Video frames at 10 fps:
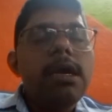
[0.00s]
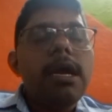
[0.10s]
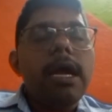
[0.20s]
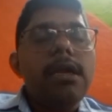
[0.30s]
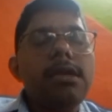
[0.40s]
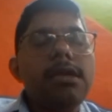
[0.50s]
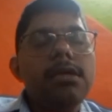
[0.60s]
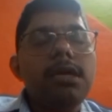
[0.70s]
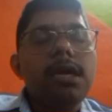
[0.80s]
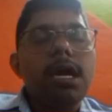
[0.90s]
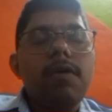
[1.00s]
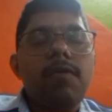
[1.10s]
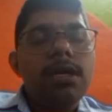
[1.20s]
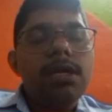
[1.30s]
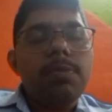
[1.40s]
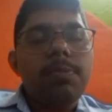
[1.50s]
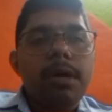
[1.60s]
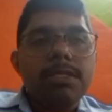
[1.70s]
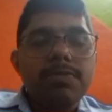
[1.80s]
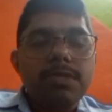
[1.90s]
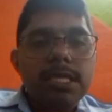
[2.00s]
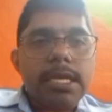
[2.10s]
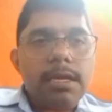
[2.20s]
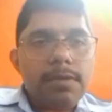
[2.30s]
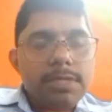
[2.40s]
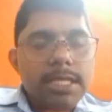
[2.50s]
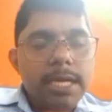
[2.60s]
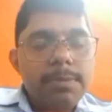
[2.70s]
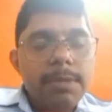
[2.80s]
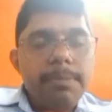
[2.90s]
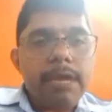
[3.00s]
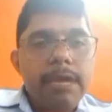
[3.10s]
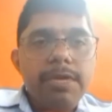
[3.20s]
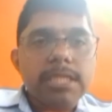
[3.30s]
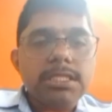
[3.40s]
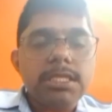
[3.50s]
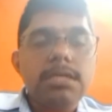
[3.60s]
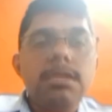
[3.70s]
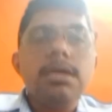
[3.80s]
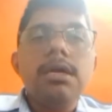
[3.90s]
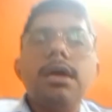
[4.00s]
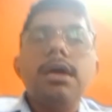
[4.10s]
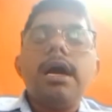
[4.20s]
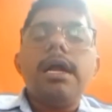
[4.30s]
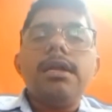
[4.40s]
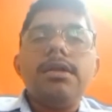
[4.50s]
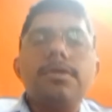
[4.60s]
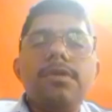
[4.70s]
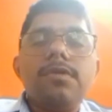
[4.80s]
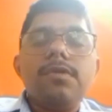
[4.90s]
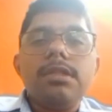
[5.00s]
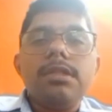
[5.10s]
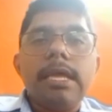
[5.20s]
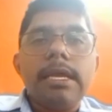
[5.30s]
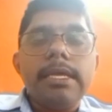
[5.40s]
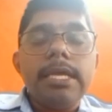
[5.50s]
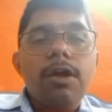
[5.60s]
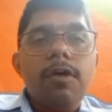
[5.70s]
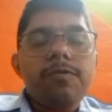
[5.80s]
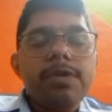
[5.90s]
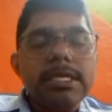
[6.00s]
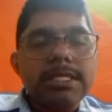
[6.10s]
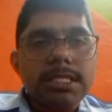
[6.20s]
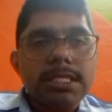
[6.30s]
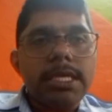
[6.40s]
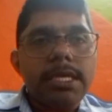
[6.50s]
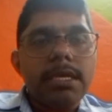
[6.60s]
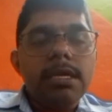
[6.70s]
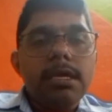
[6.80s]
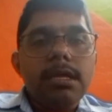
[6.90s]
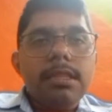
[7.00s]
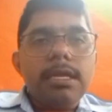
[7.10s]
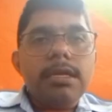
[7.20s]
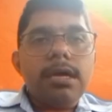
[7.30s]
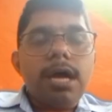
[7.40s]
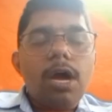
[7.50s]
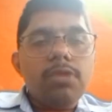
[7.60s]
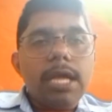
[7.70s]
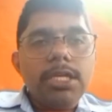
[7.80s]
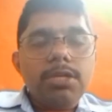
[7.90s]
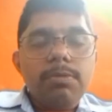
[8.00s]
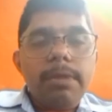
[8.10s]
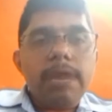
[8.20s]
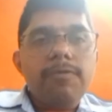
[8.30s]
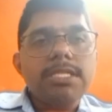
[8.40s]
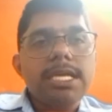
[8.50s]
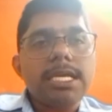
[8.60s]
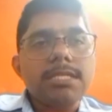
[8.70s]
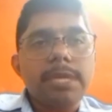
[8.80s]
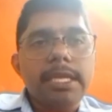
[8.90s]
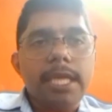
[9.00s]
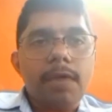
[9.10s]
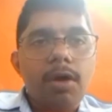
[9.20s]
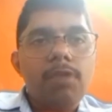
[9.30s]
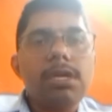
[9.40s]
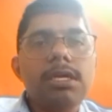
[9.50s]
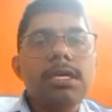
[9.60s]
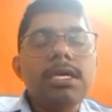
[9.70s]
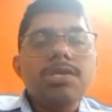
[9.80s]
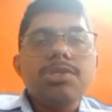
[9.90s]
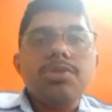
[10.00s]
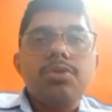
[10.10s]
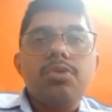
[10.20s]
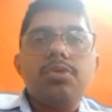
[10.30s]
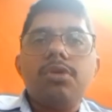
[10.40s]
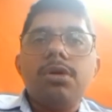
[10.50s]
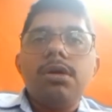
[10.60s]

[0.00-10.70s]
and what are the parts which can be manufactured and the year of history that how the additive manufacturing has been evolved. So